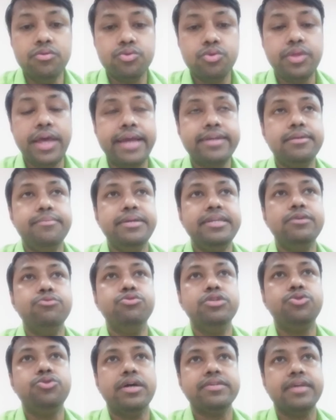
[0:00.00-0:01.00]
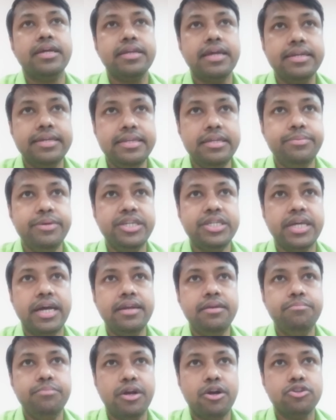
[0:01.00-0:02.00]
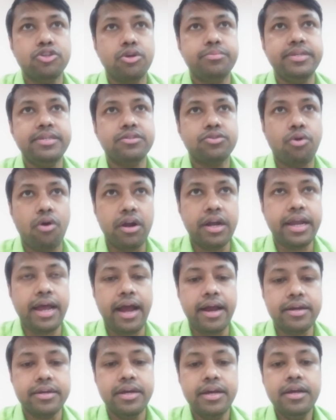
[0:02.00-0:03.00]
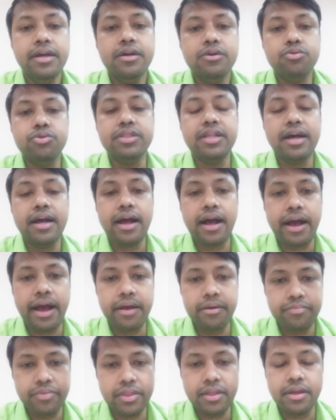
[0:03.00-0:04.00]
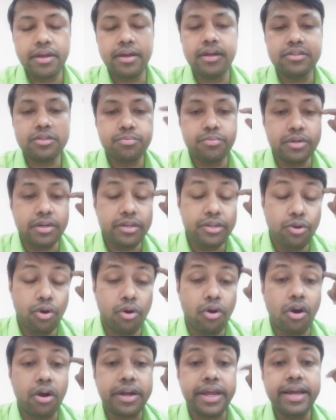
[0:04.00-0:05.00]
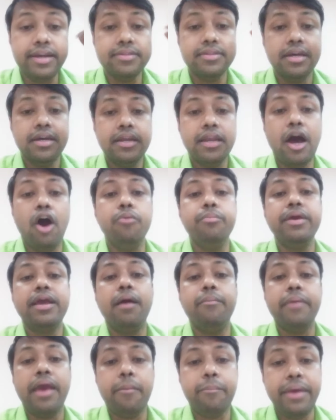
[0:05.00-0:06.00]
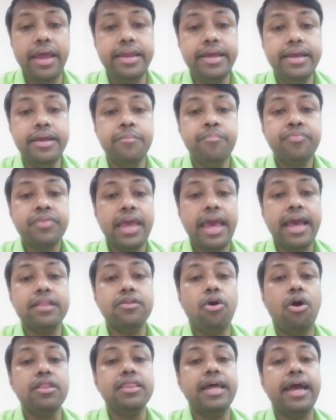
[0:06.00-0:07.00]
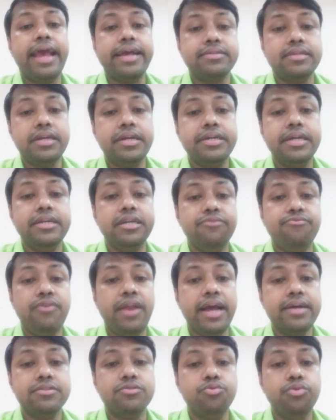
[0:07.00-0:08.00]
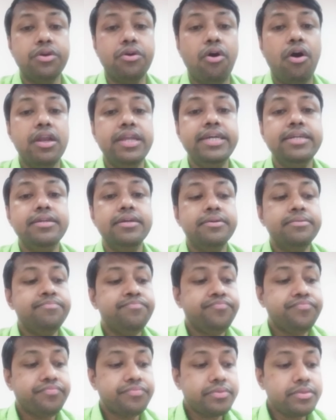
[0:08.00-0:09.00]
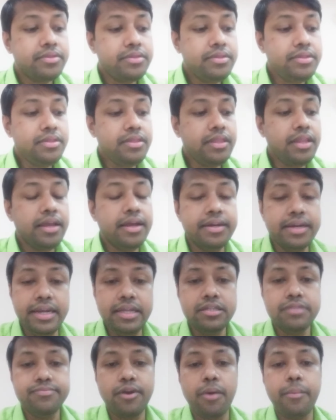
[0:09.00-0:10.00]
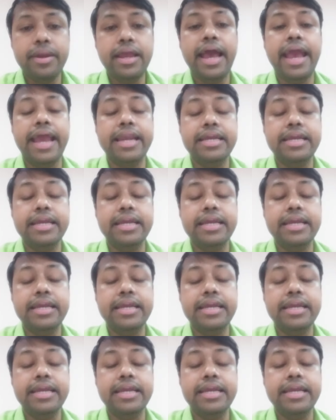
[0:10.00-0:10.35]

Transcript: So the activity which was under inhibition because of this contact with the neocortex now become appearing, and all the exaggerated reflex we call it release phenomena, and